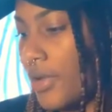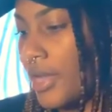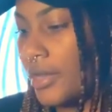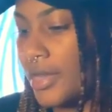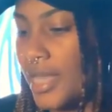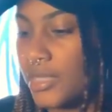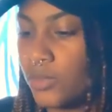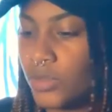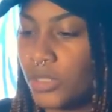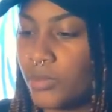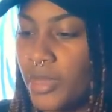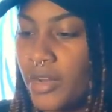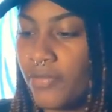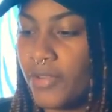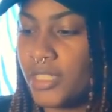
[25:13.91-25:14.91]
And that's what's
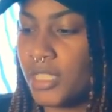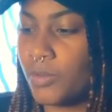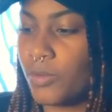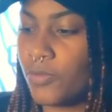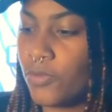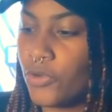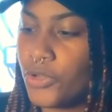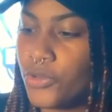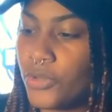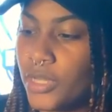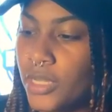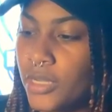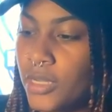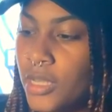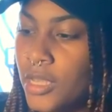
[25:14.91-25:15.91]
manifesting. Before you
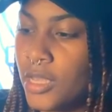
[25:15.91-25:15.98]
can